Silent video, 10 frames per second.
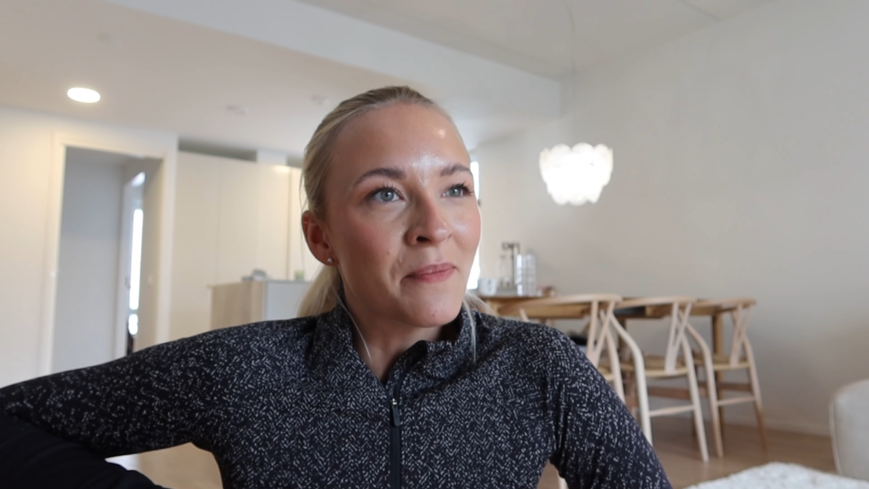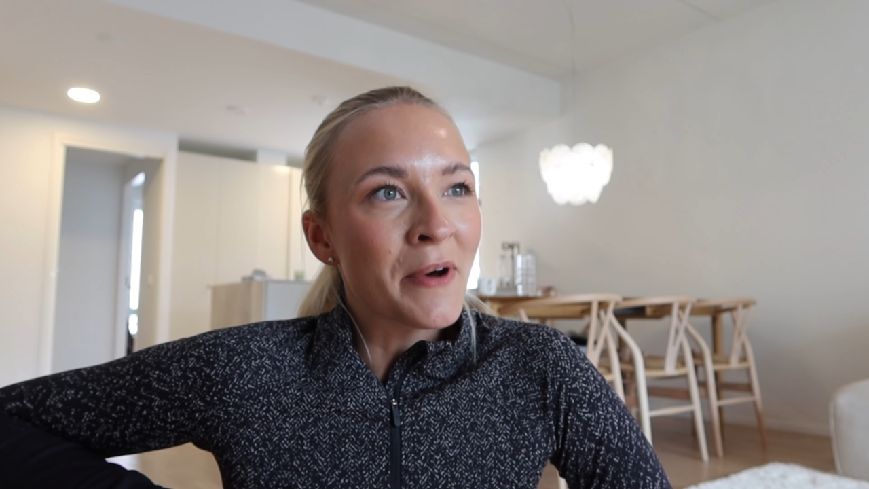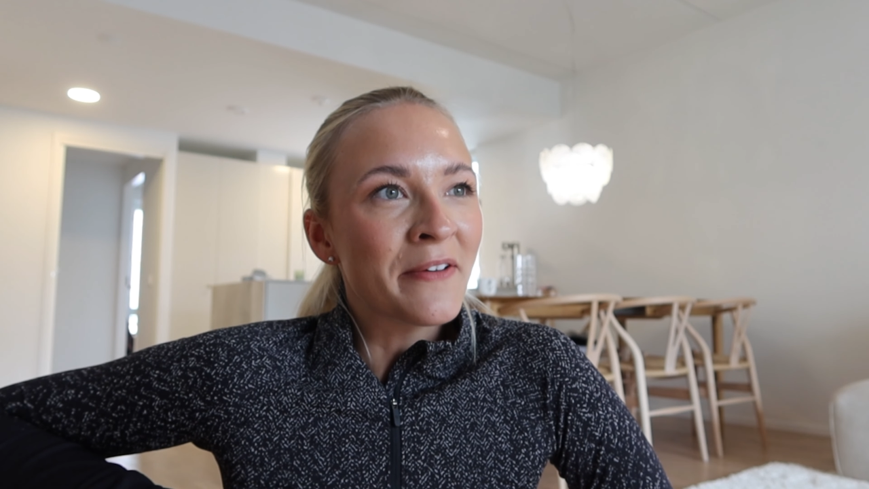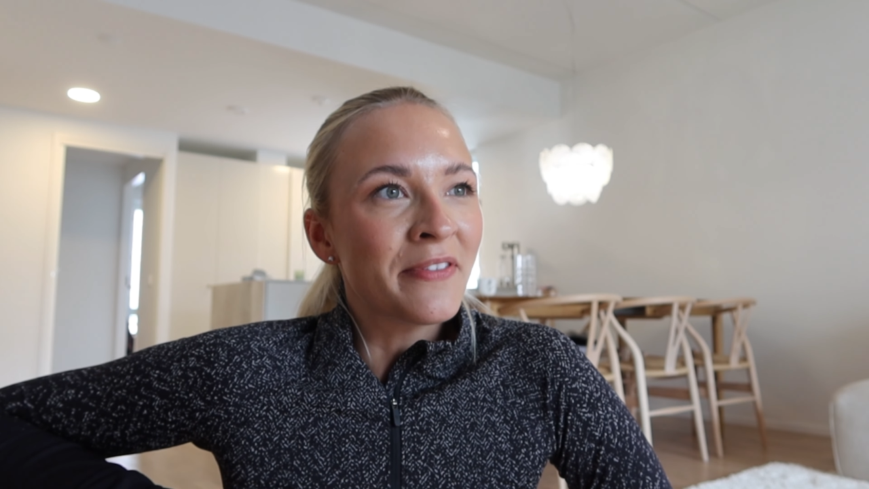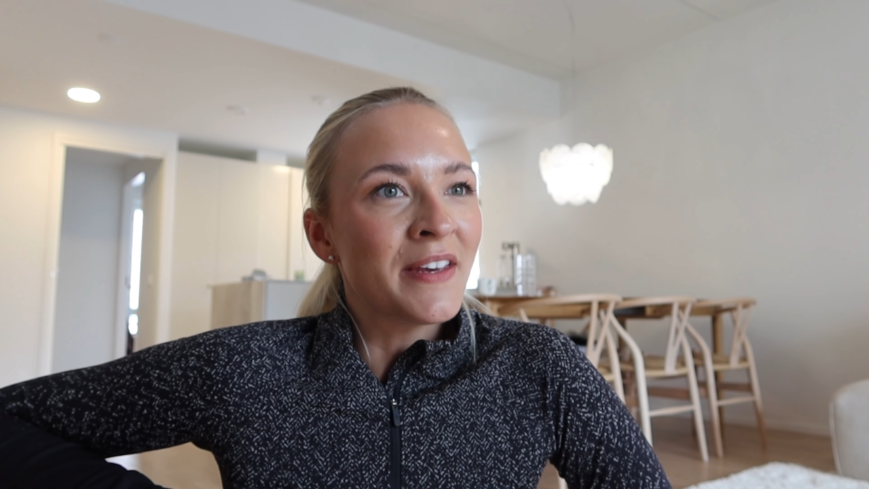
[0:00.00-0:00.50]

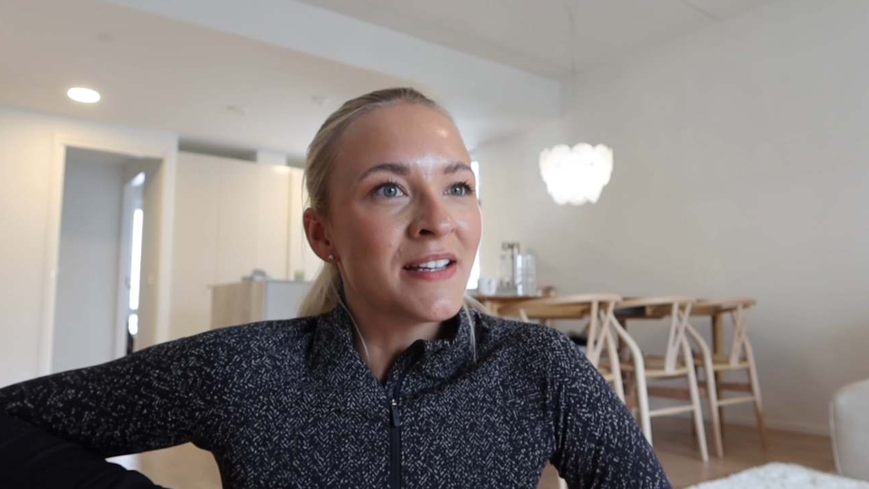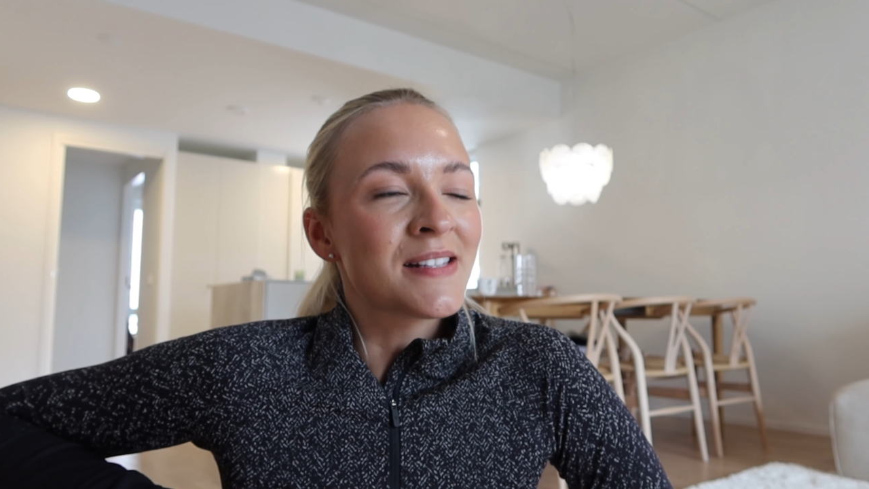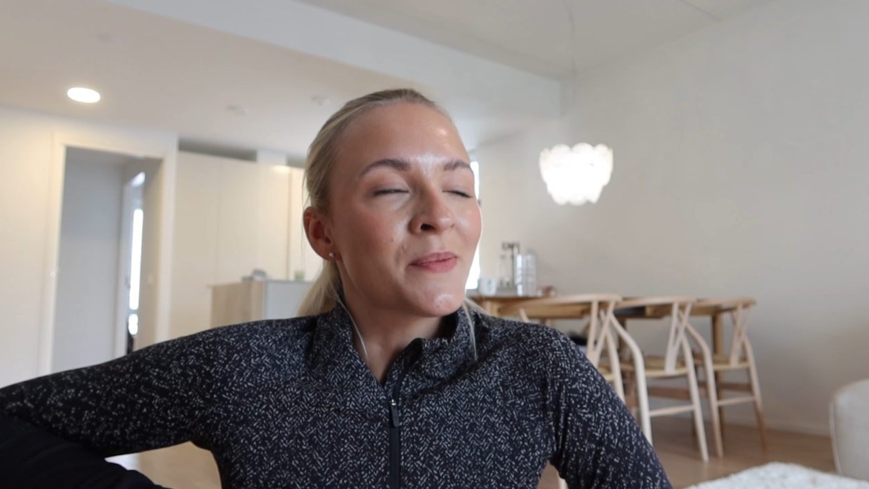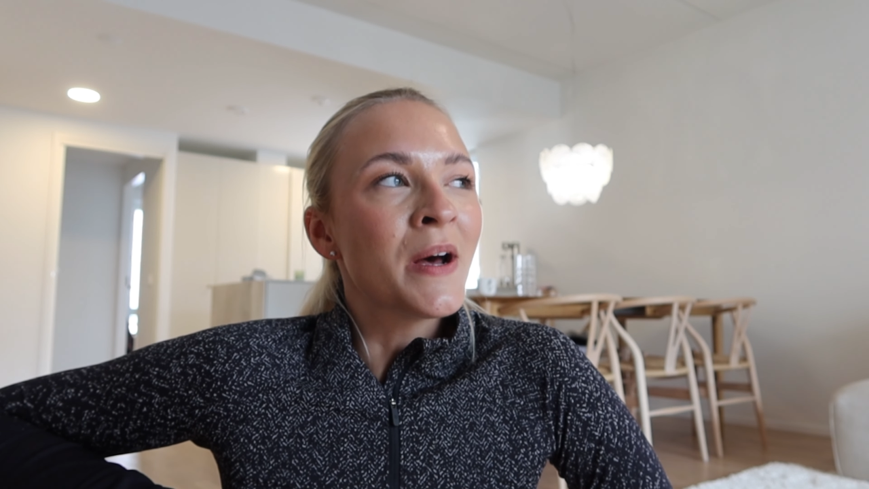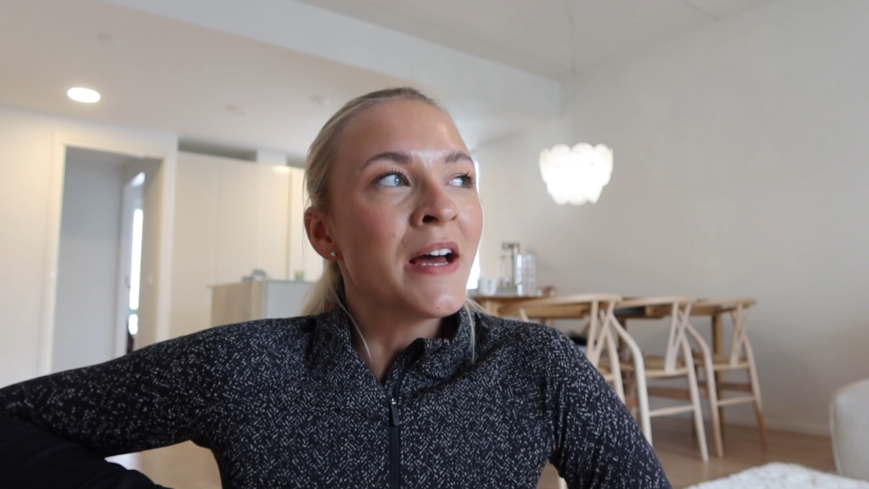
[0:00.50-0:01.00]
about
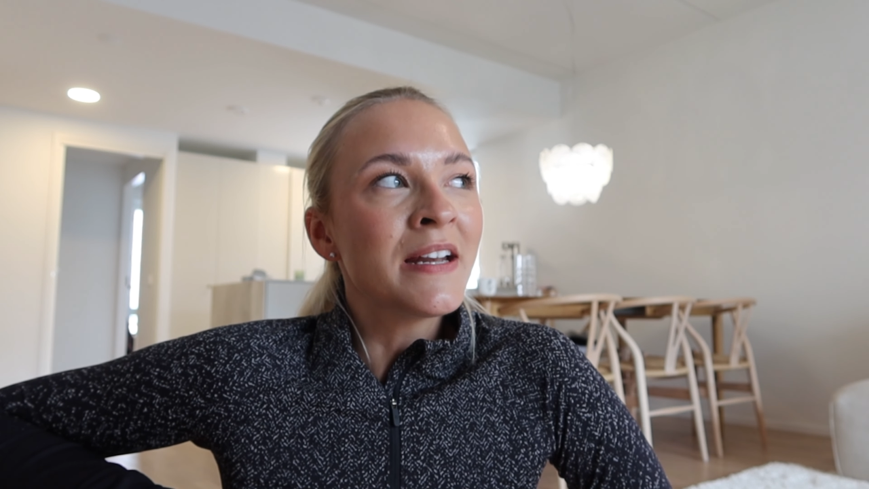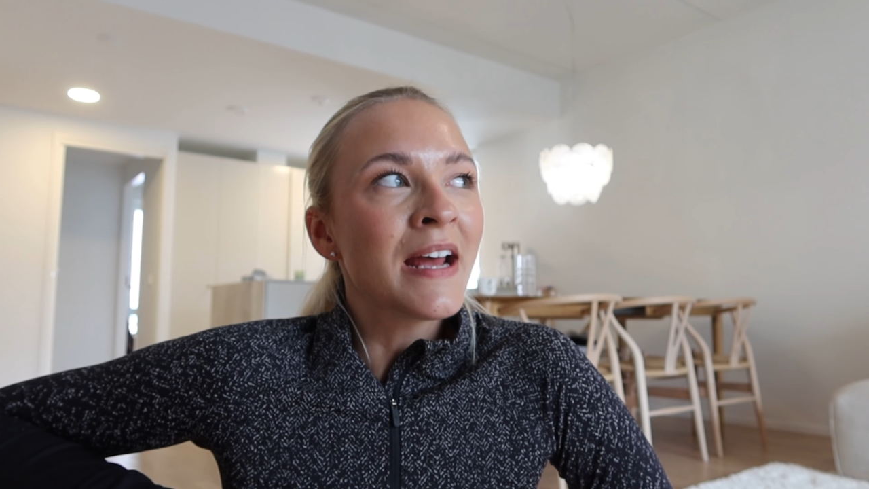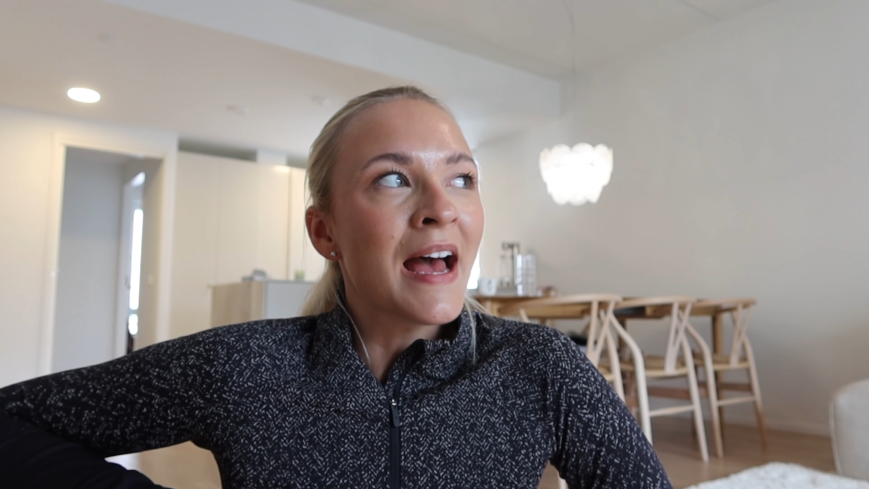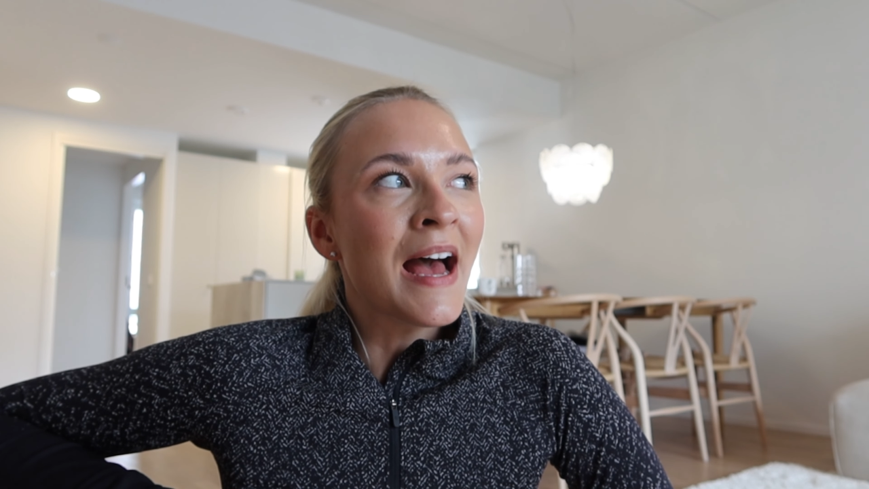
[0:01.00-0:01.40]
this one,